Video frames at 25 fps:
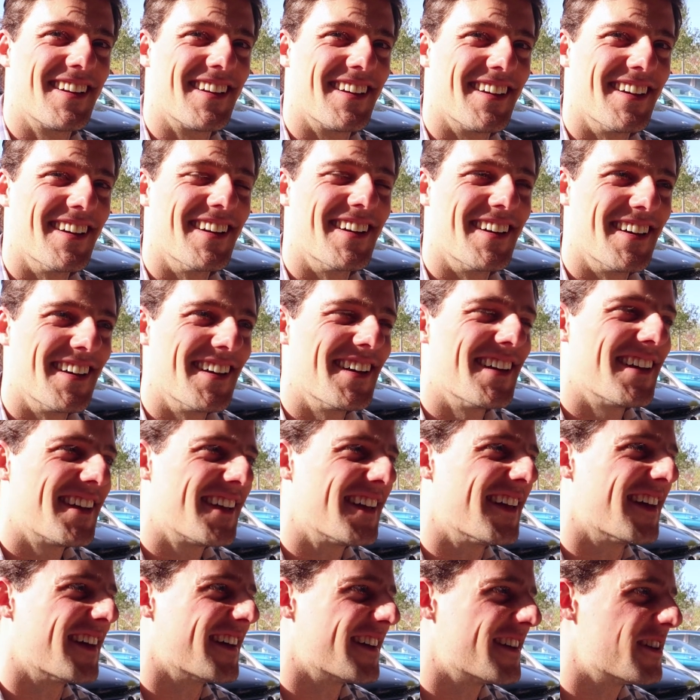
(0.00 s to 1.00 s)
fight with her.
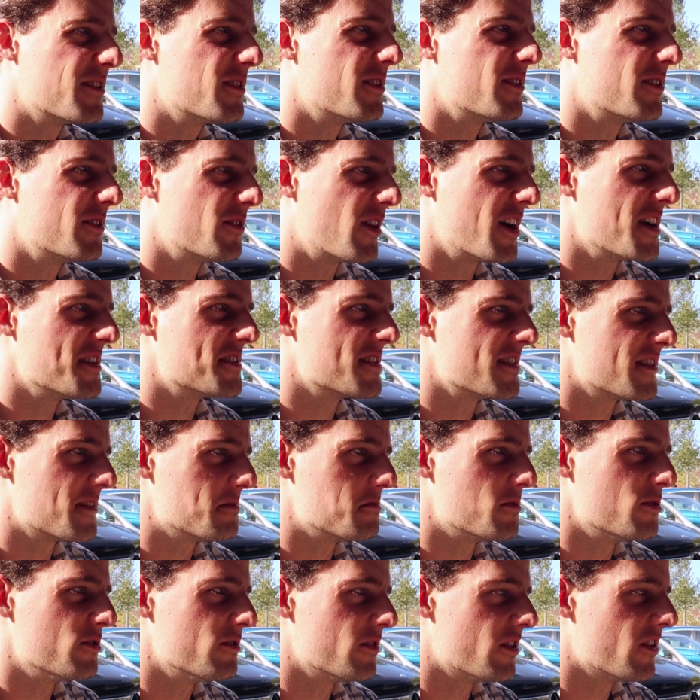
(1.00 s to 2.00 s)
Yeah. Do you know? Raise it
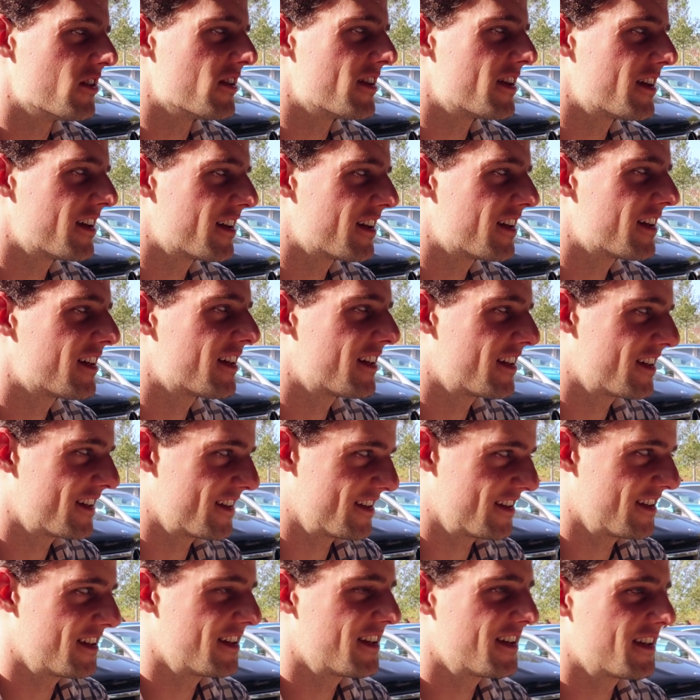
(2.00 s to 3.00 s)
and move on.
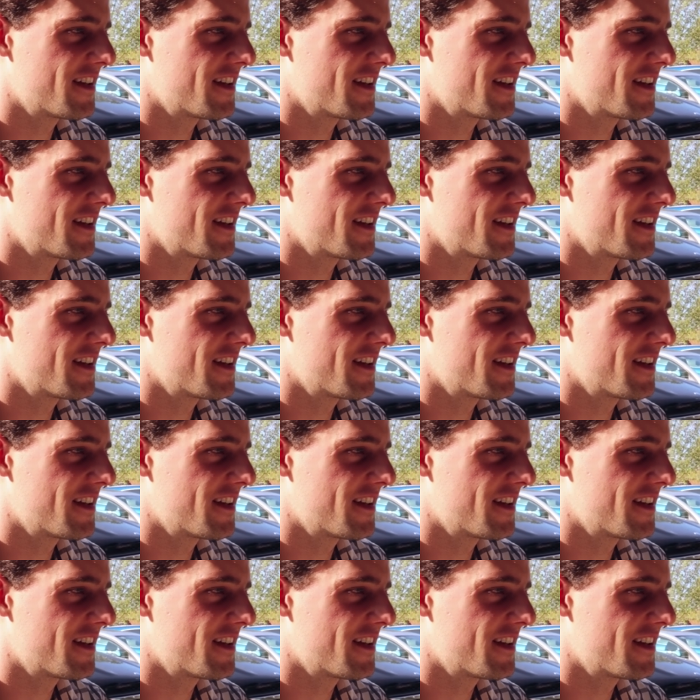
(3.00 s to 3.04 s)
Yeah,